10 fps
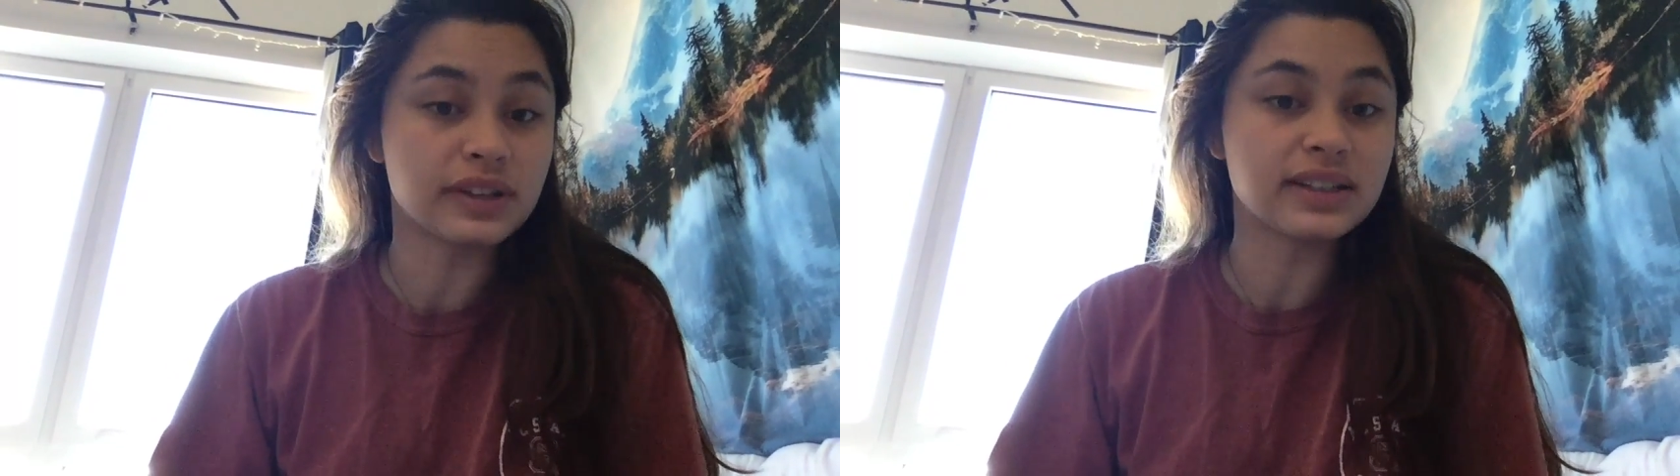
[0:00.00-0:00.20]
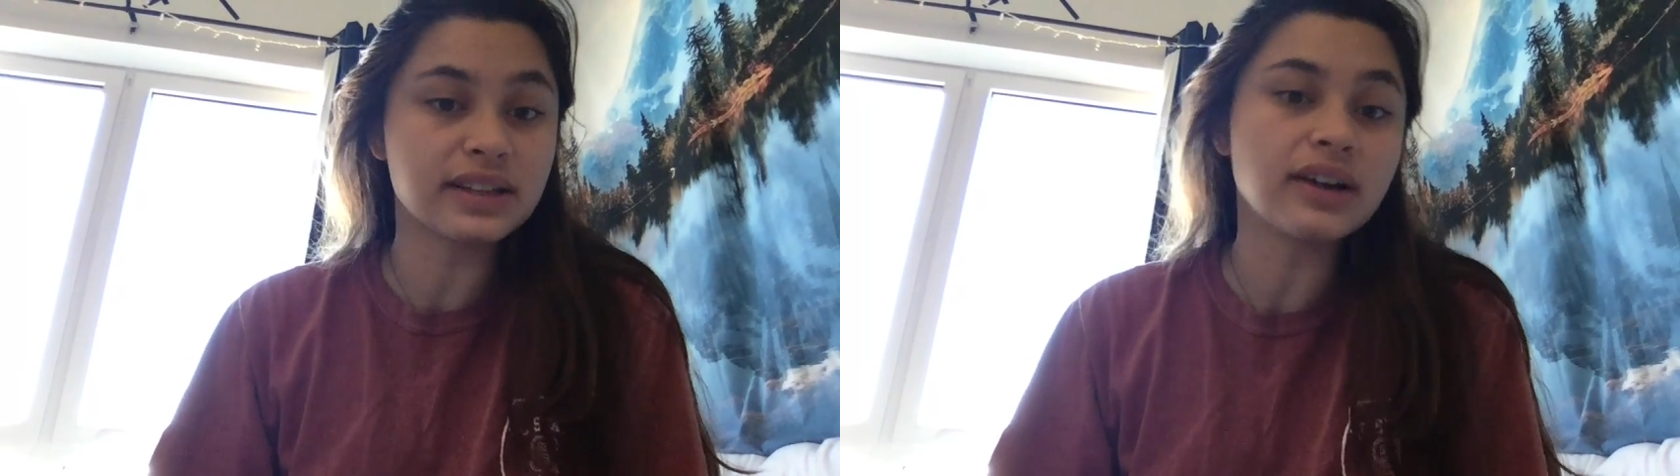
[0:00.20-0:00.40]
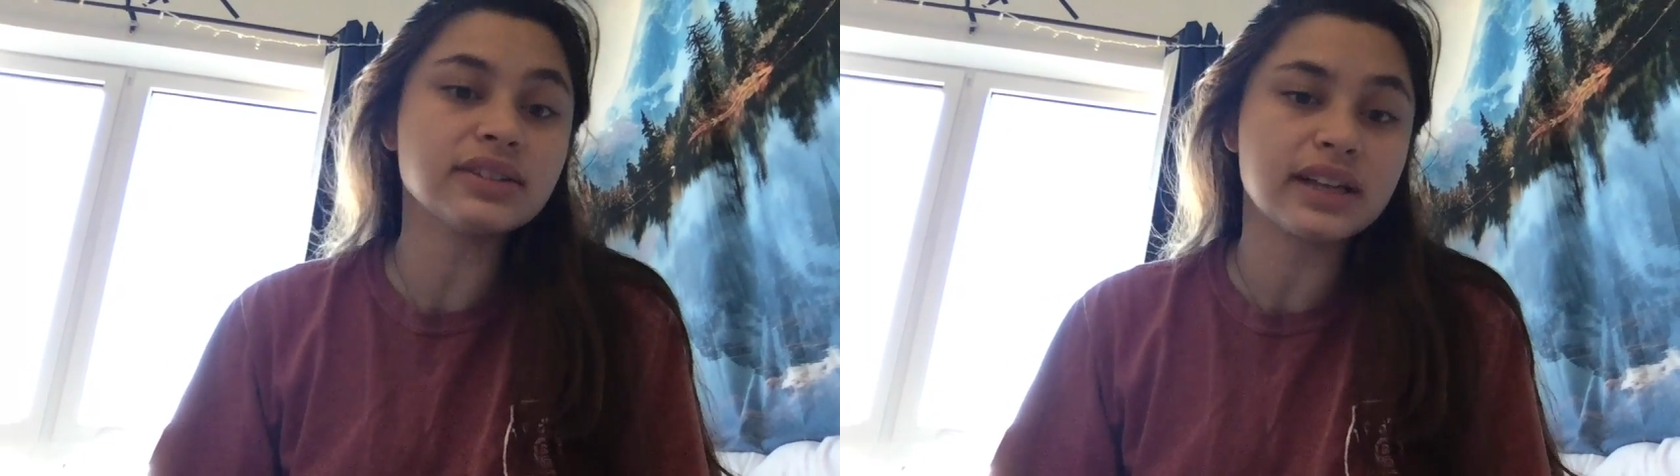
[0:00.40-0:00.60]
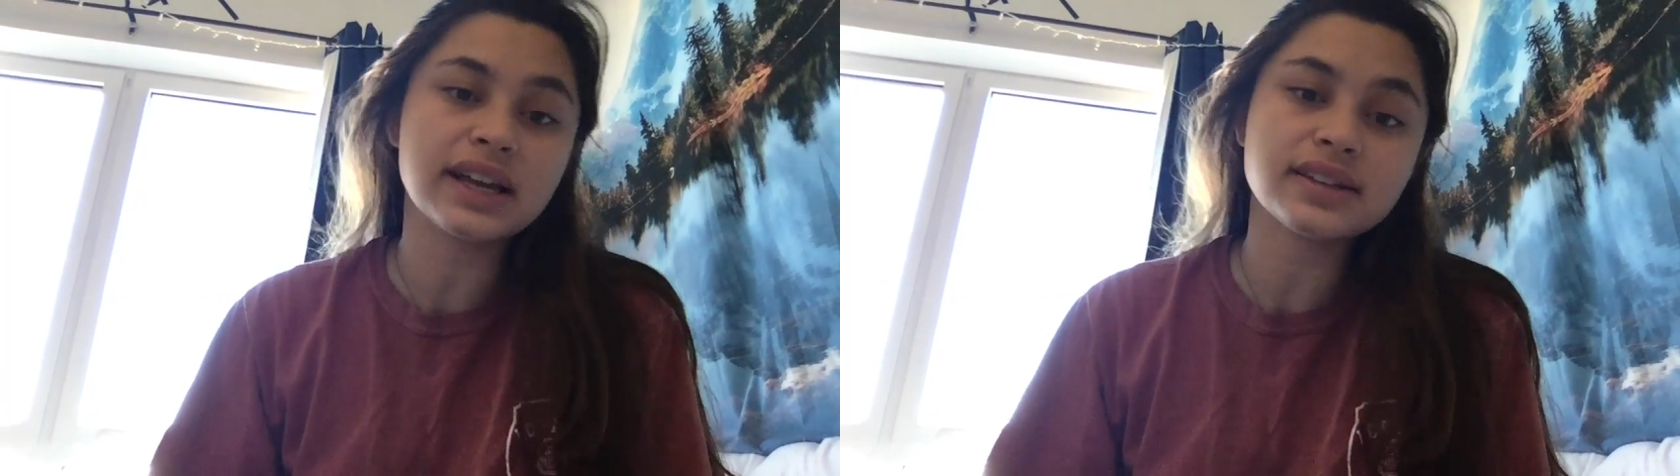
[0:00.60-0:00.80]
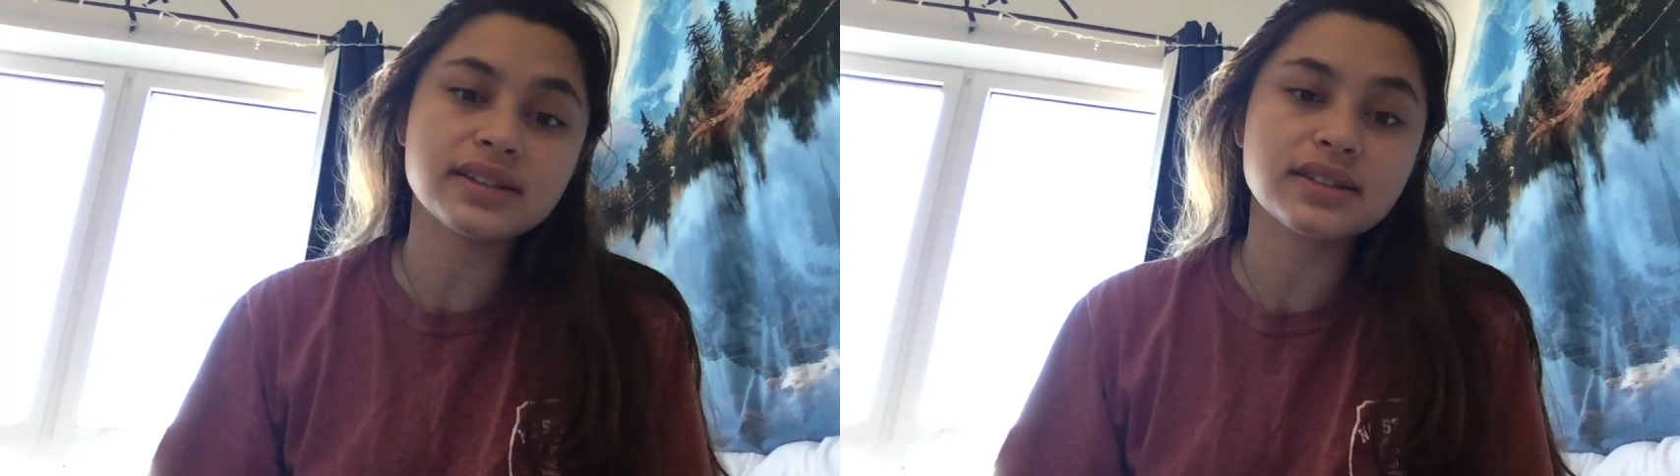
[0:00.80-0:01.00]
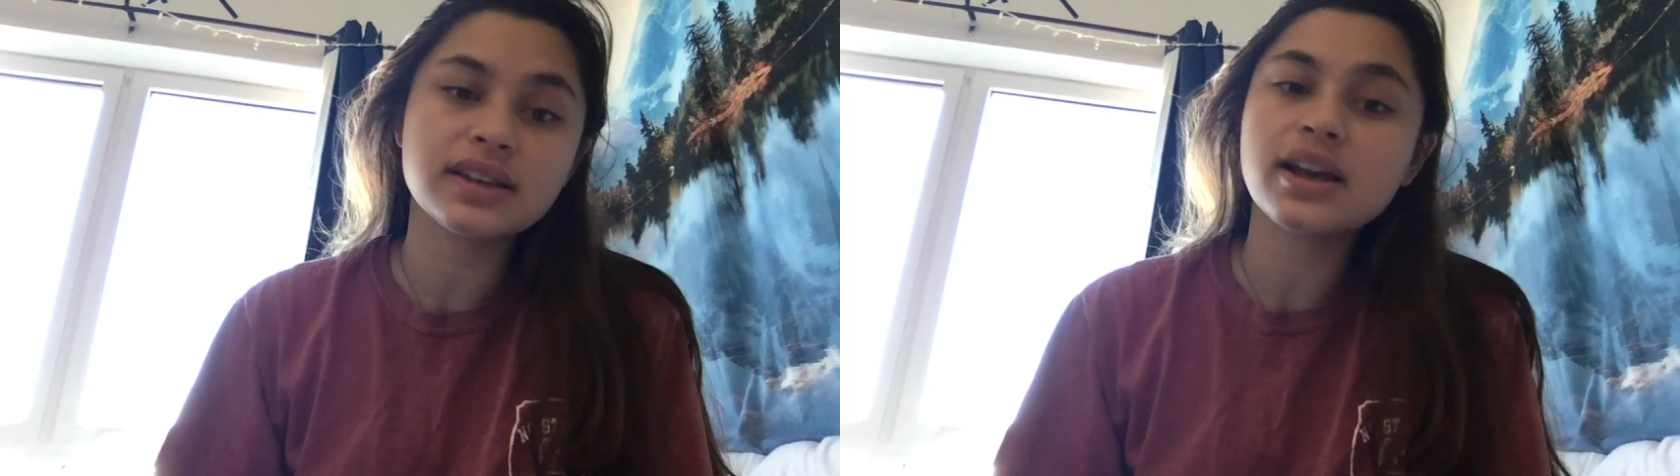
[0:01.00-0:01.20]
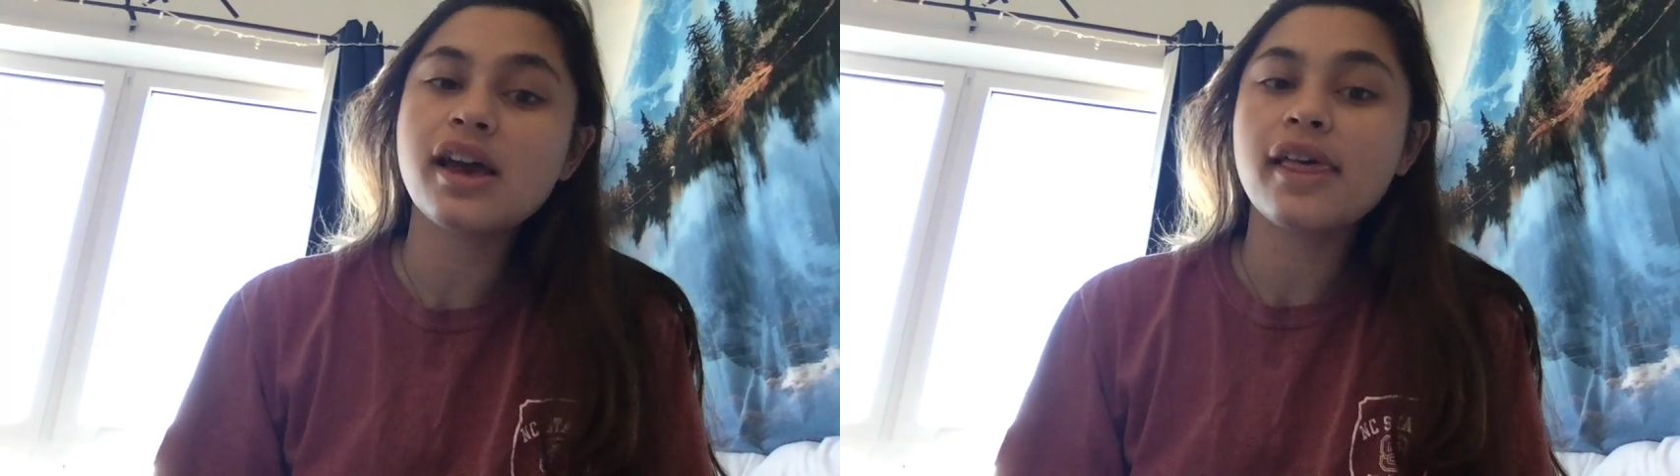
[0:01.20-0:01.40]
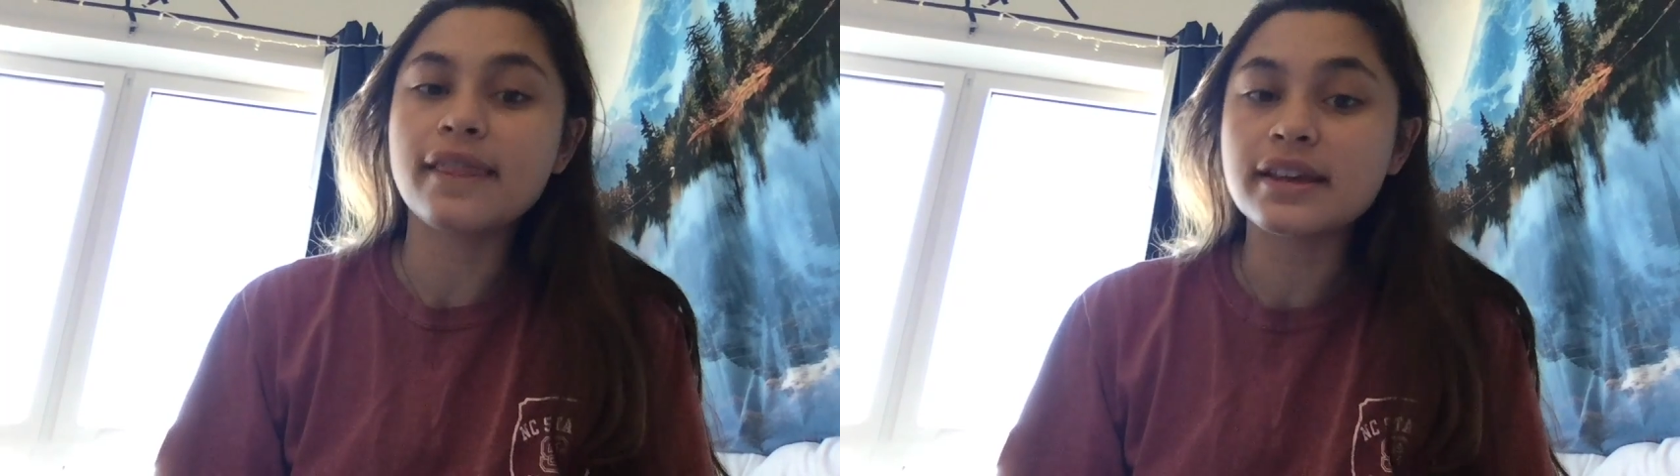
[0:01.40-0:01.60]
Celsius.
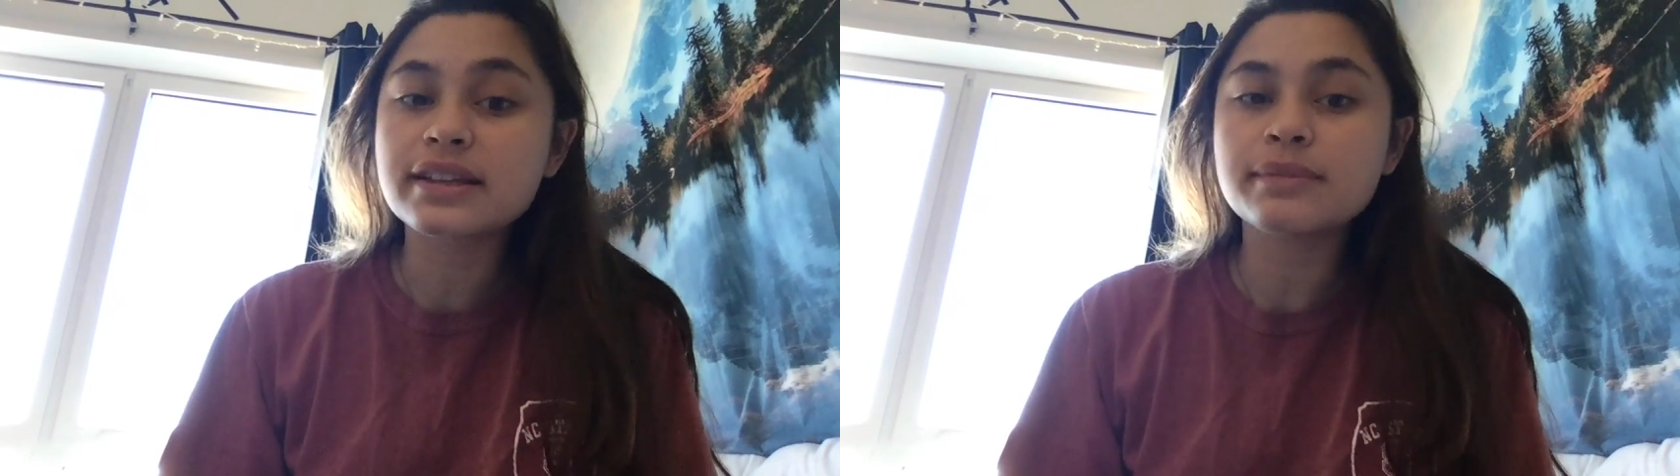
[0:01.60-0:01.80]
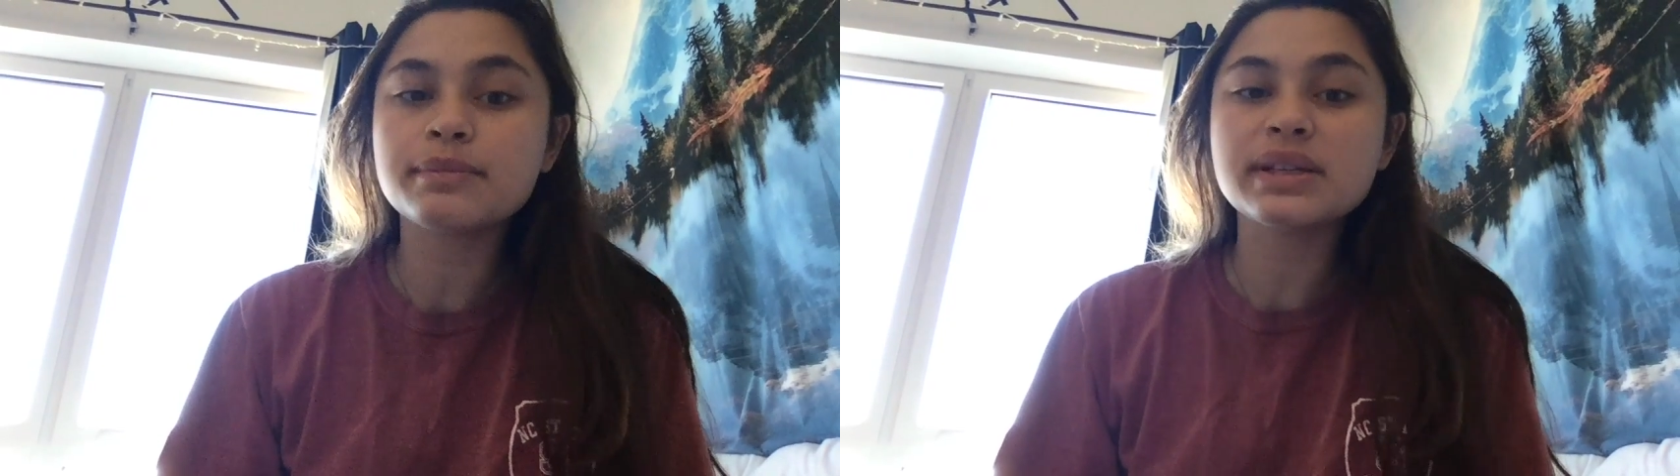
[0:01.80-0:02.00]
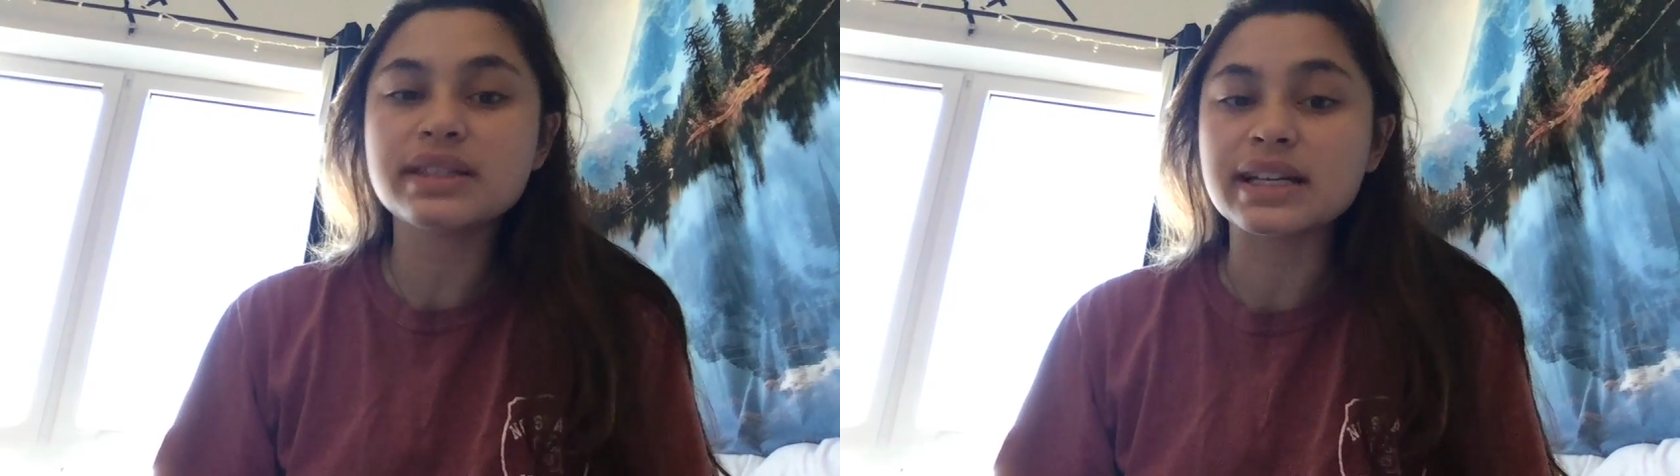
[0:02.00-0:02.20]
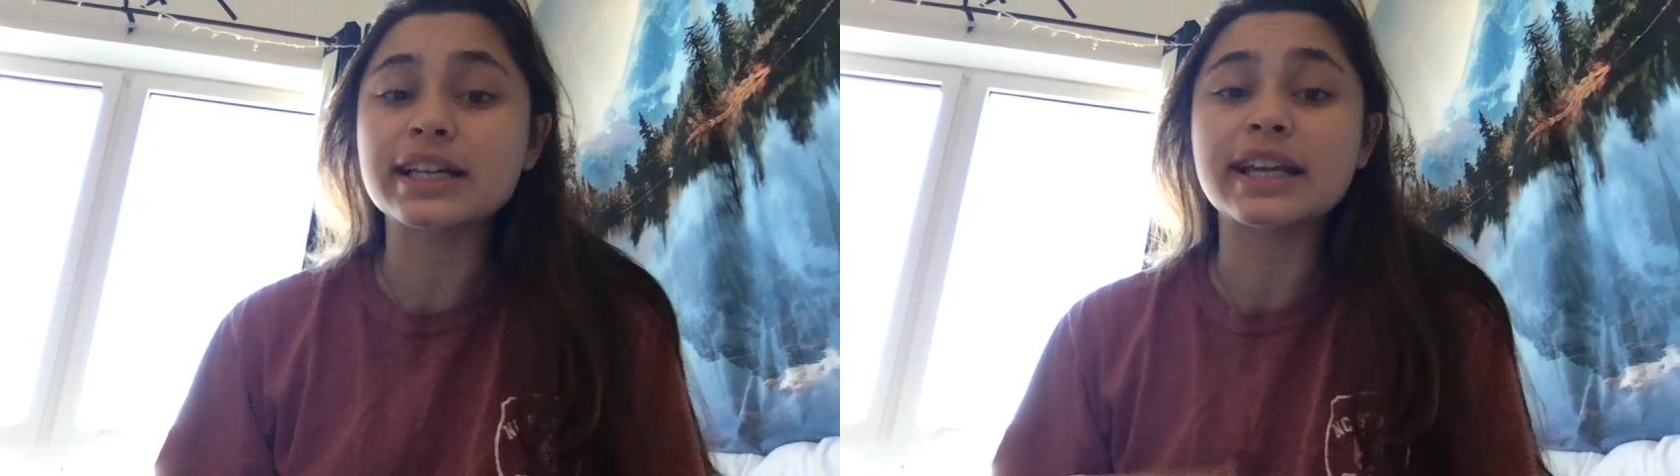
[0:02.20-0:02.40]
This can be seen